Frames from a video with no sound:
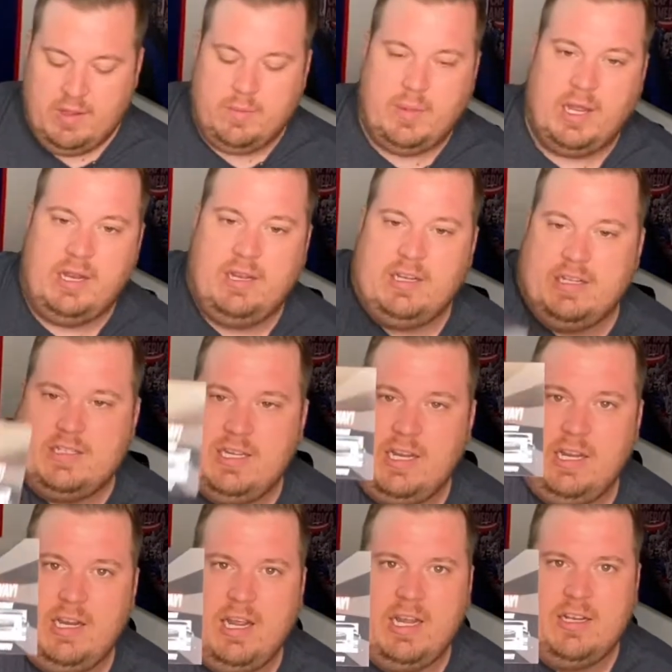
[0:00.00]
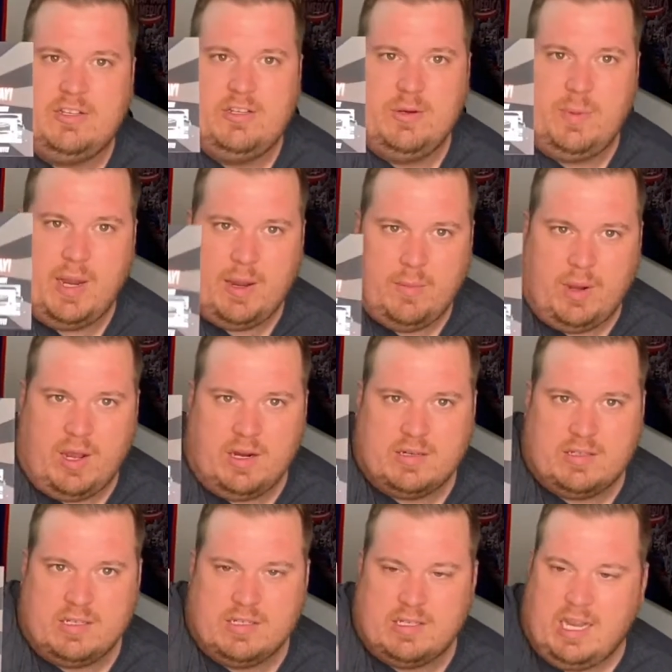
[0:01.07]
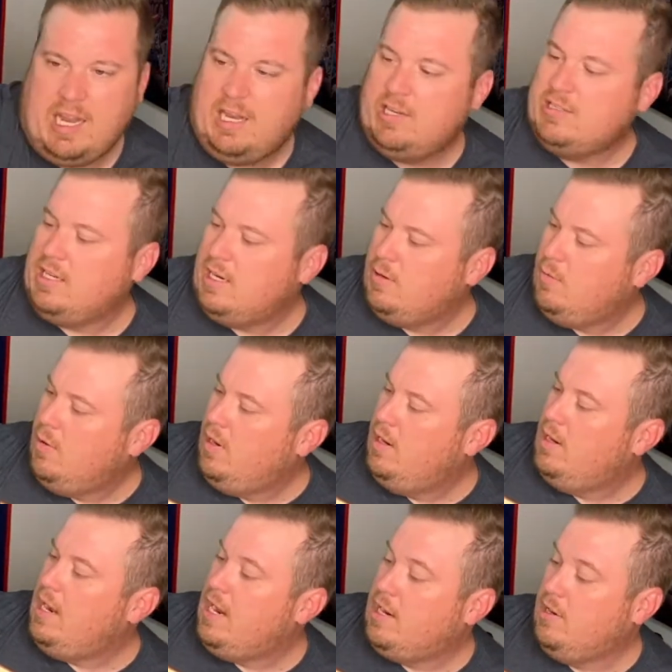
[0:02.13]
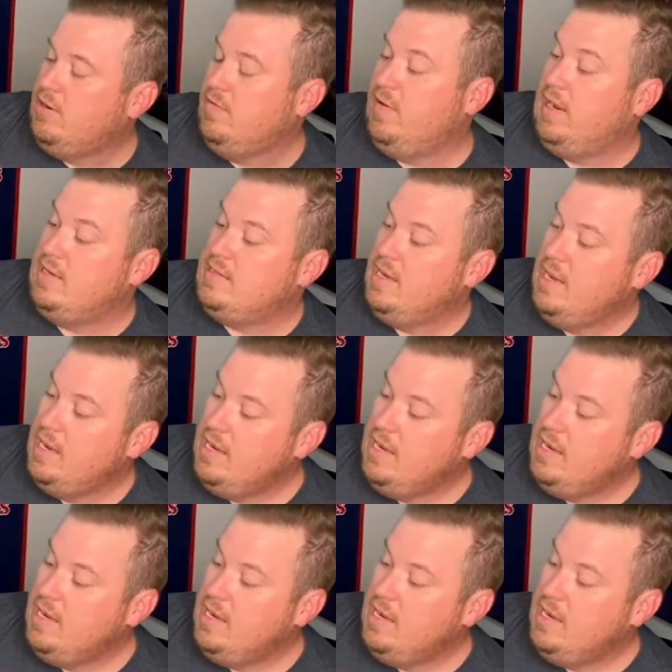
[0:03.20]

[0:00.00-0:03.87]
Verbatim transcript: But you can see you got two BAM Boxes and looks like one Echo device.